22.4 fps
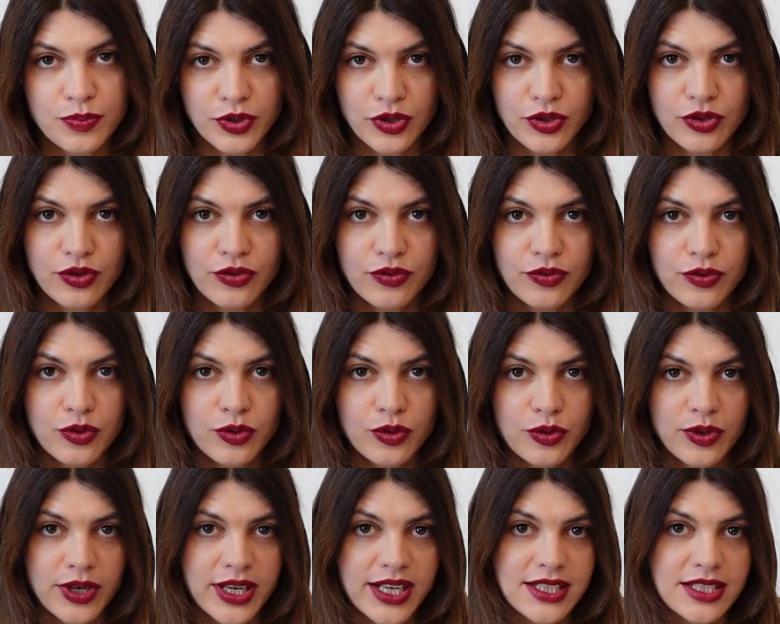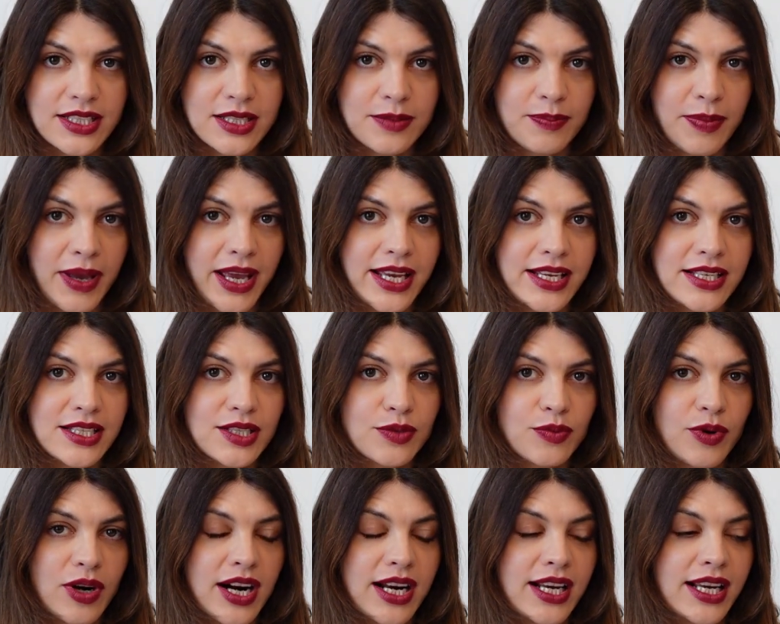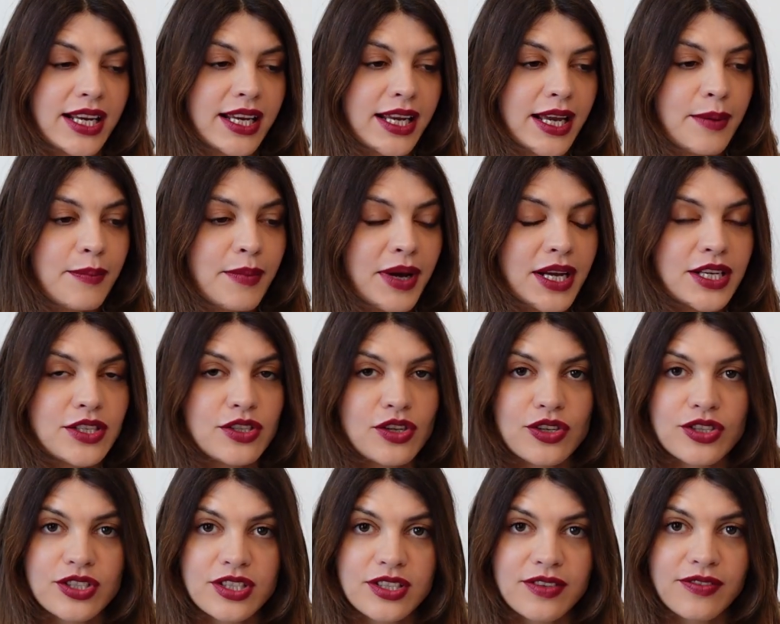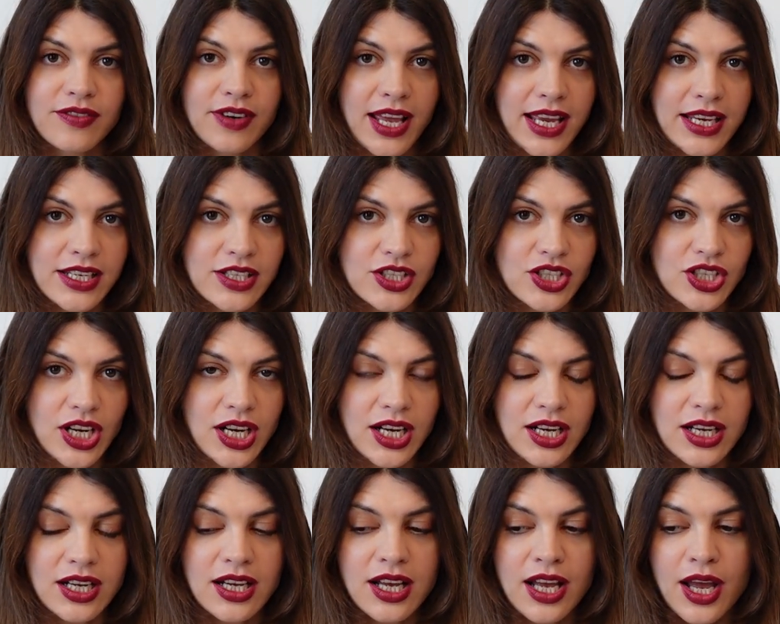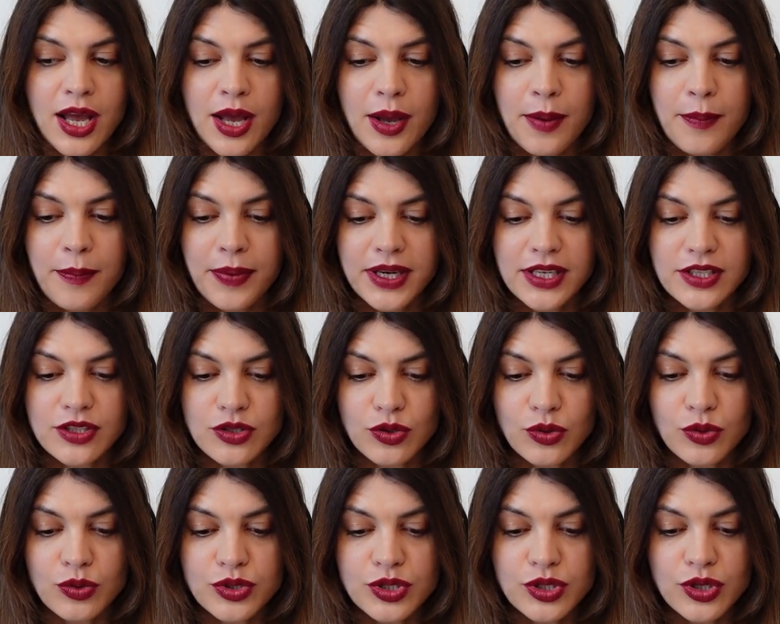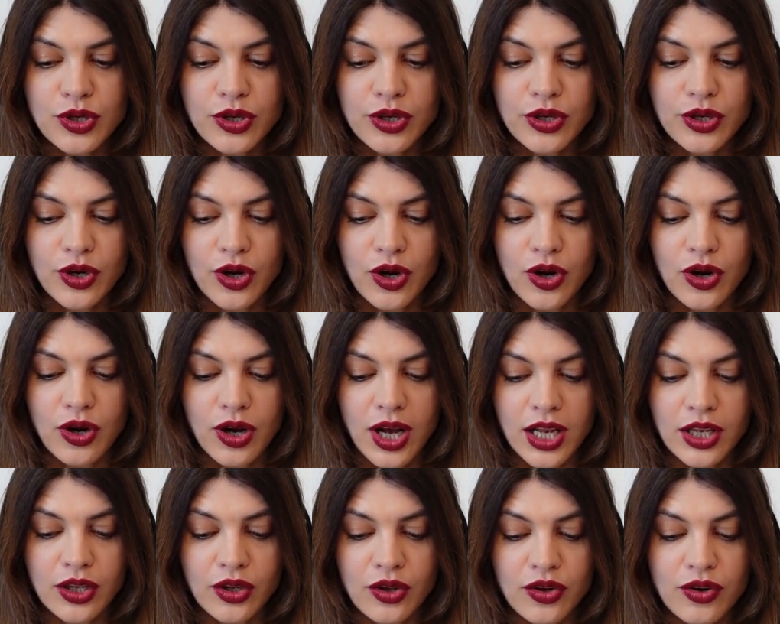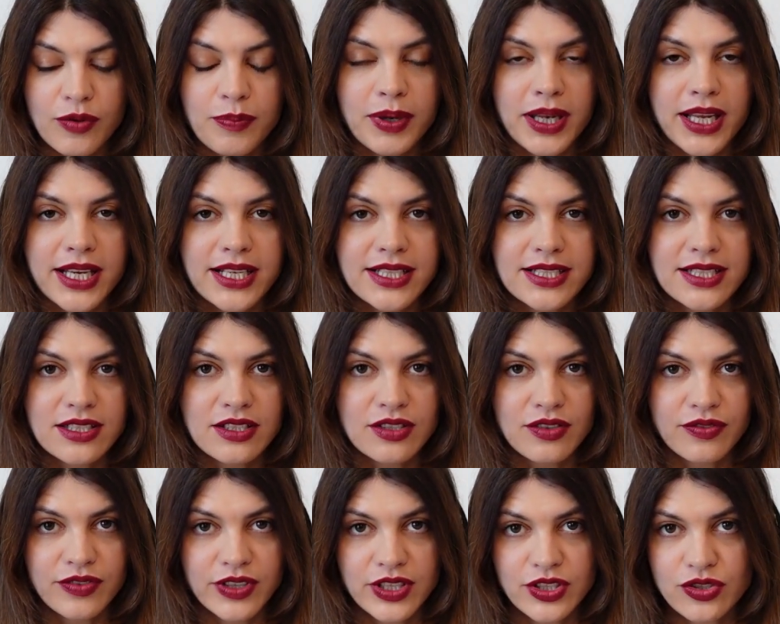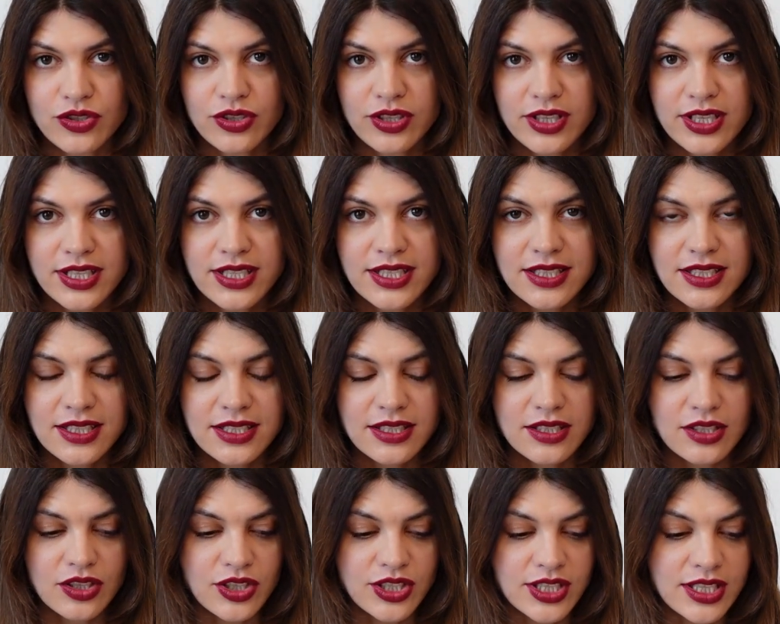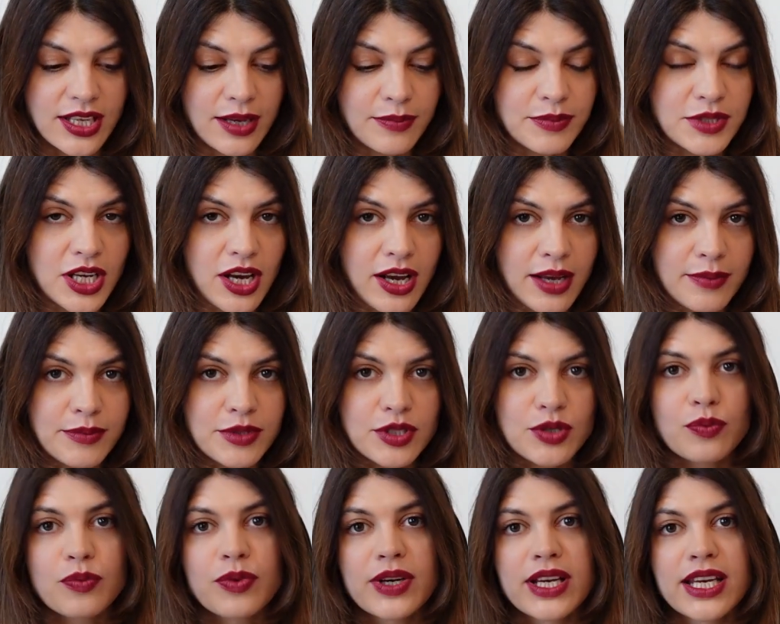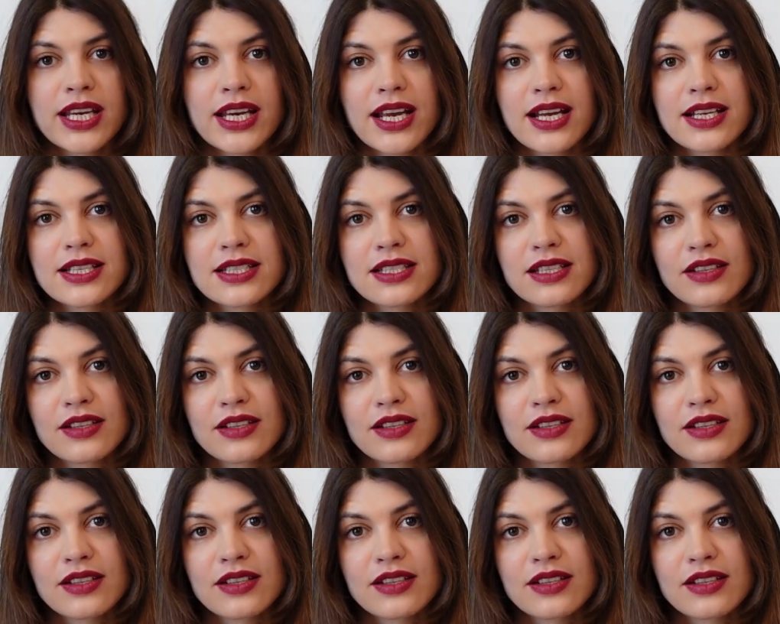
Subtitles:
beautiful green space where I can get my dose of nature. But it's also got a lot of places of interest. So sometimes on weekends,